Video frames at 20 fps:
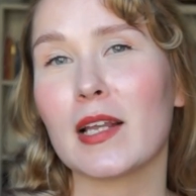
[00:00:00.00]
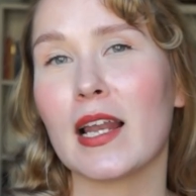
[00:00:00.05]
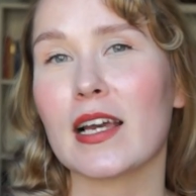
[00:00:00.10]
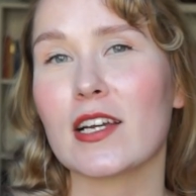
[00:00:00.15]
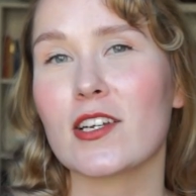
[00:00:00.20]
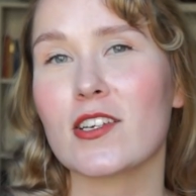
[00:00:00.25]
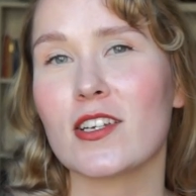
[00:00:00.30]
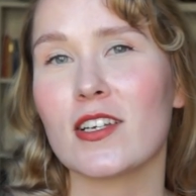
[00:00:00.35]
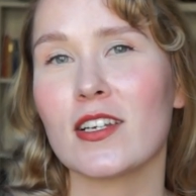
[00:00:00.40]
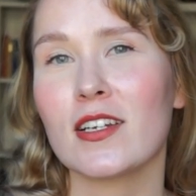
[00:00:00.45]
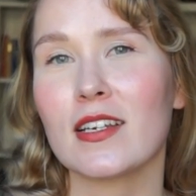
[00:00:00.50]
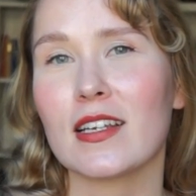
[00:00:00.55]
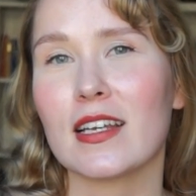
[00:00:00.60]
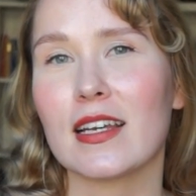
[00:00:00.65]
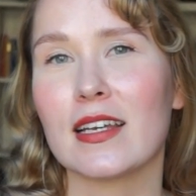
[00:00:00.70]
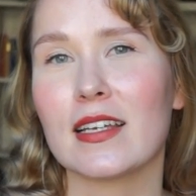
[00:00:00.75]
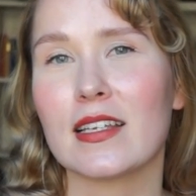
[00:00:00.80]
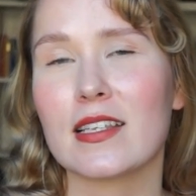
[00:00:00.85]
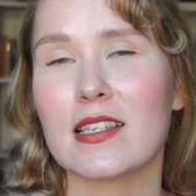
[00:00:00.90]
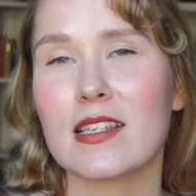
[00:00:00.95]
collection
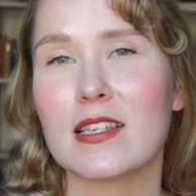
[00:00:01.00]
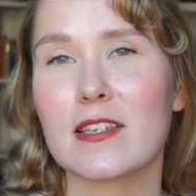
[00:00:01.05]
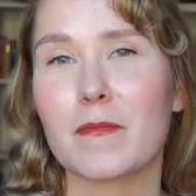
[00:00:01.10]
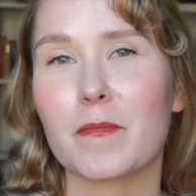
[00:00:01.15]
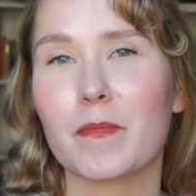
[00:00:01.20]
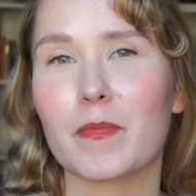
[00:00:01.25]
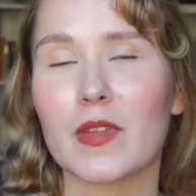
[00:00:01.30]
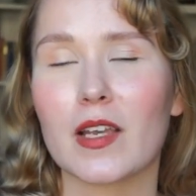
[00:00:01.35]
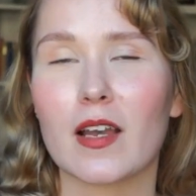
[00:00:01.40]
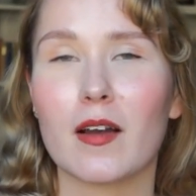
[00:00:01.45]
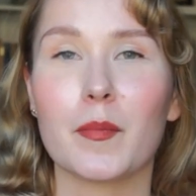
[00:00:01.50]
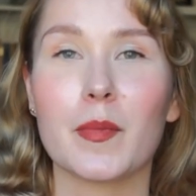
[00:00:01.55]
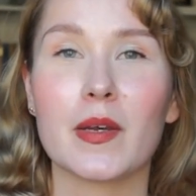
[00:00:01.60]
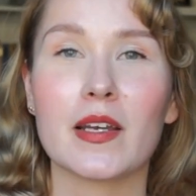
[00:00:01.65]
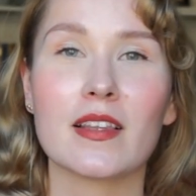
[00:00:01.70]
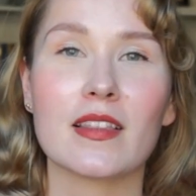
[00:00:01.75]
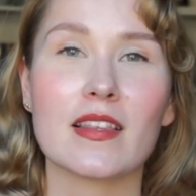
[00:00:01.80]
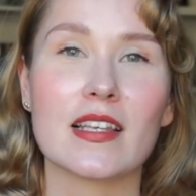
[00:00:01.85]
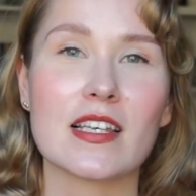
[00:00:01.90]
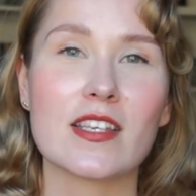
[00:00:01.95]
is
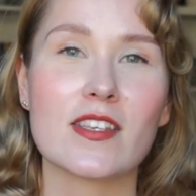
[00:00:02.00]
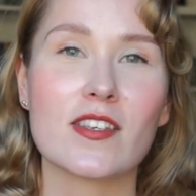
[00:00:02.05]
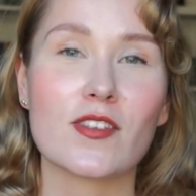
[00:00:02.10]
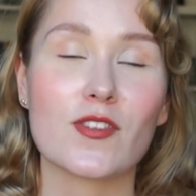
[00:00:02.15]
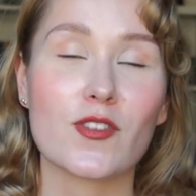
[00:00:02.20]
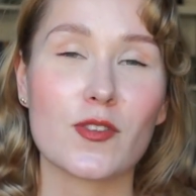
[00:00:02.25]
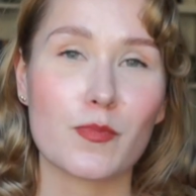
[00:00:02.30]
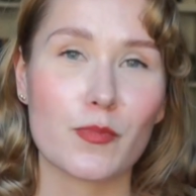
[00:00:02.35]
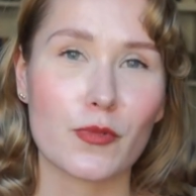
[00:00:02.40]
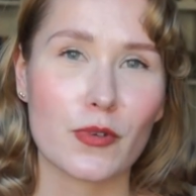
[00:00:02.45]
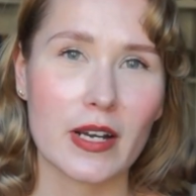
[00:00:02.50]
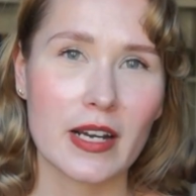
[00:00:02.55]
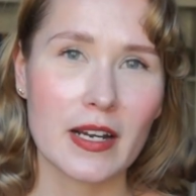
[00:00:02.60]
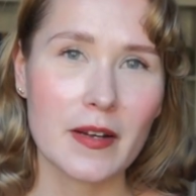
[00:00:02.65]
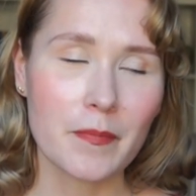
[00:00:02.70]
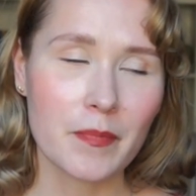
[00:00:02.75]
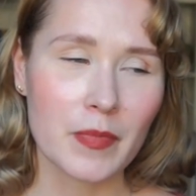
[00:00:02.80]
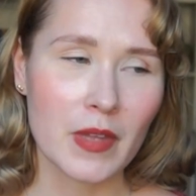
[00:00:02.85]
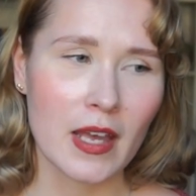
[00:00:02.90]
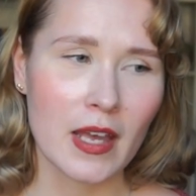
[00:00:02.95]
coming this spring.